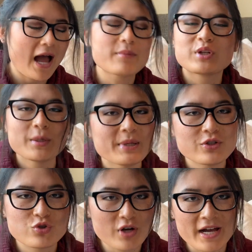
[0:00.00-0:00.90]
I'm gonna
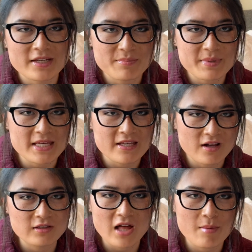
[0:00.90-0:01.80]
try to be a
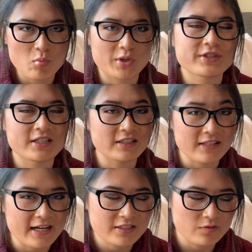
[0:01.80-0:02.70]
lot more
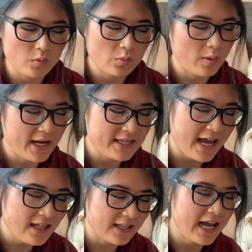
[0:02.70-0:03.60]
selective with what I
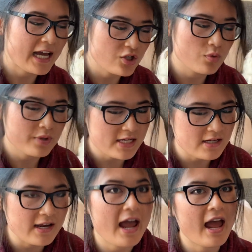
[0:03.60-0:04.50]
get. Like I don't
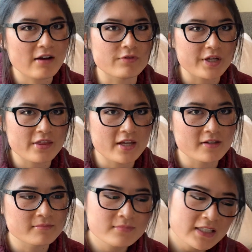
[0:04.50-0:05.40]
need
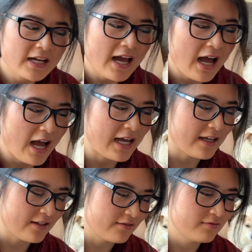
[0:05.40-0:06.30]
everything.
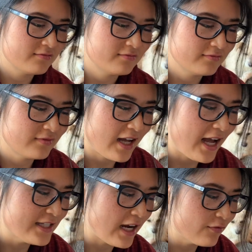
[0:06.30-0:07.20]
I
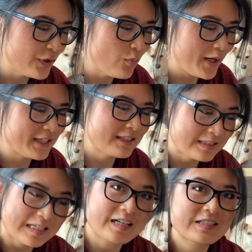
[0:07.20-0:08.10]
definitely want to
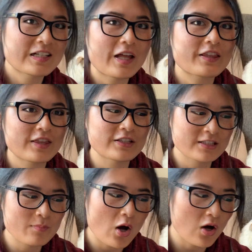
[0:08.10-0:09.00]
stick to like the
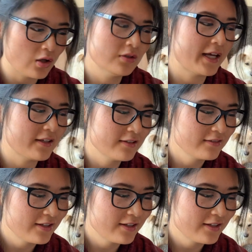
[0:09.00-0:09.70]
small like